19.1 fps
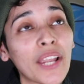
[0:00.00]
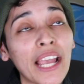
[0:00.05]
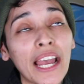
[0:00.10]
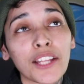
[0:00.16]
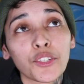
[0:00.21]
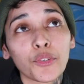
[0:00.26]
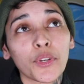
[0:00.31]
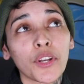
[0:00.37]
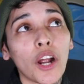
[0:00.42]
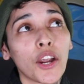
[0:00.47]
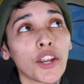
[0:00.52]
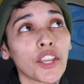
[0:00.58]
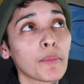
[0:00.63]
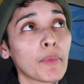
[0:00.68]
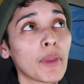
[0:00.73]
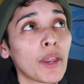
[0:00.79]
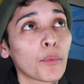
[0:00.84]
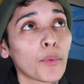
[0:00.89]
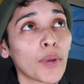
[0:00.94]
we got into an
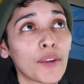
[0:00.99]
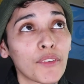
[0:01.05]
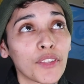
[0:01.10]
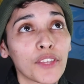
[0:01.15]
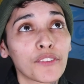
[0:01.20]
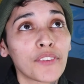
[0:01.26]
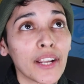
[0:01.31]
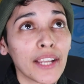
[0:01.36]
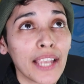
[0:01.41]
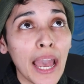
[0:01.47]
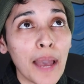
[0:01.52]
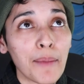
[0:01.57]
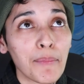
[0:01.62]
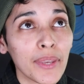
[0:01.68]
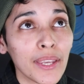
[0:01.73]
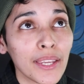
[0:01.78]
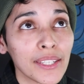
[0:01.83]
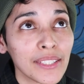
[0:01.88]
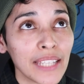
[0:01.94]
argument, whatever the fuck
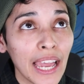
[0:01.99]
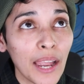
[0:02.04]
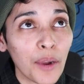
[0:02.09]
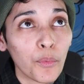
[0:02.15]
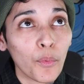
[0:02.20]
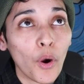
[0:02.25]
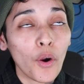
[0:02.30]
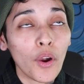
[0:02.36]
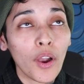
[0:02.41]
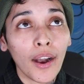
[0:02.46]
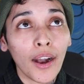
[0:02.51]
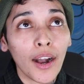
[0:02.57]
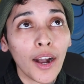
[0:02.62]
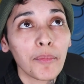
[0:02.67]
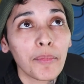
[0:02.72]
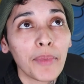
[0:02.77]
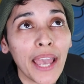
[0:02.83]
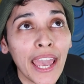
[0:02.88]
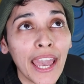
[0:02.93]
happened. I woke
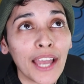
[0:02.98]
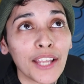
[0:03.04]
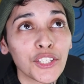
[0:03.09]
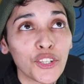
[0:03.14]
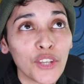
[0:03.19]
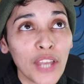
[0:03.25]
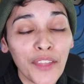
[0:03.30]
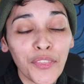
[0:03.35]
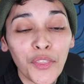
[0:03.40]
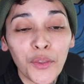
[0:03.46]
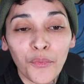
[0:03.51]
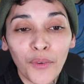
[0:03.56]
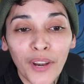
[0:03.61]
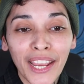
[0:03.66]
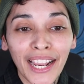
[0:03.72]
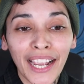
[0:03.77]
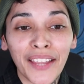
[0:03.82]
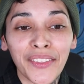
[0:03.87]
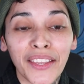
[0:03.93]
up and you had the
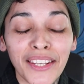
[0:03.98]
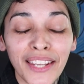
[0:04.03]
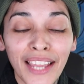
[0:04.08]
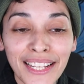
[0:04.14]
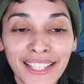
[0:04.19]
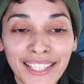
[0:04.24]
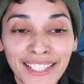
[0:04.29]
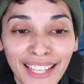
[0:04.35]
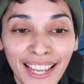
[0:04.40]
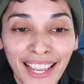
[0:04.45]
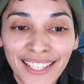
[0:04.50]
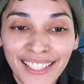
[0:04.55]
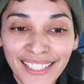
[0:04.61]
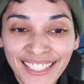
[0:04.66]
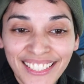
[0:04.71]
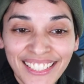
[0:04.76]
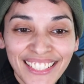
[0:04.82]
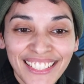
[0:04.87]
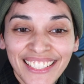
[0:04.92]
ring on the
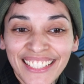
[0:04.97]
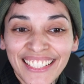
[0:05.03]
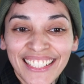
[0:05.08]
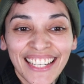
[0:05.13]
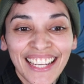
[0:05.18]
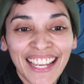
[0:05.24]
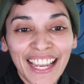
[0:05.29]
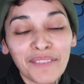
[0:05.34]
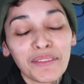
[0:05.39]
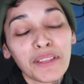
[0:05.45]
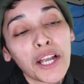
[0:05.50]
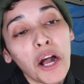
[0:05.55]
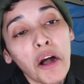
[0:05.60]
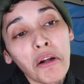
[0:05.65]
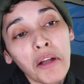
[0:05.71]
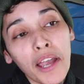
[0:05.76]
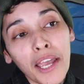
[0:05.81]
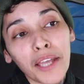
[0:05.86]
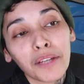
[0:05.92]
nightstand. I'm like,
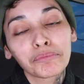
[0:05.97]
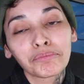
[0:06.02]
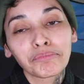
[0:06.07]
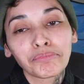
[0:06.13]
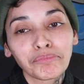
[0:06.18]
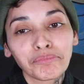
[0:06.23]
okay,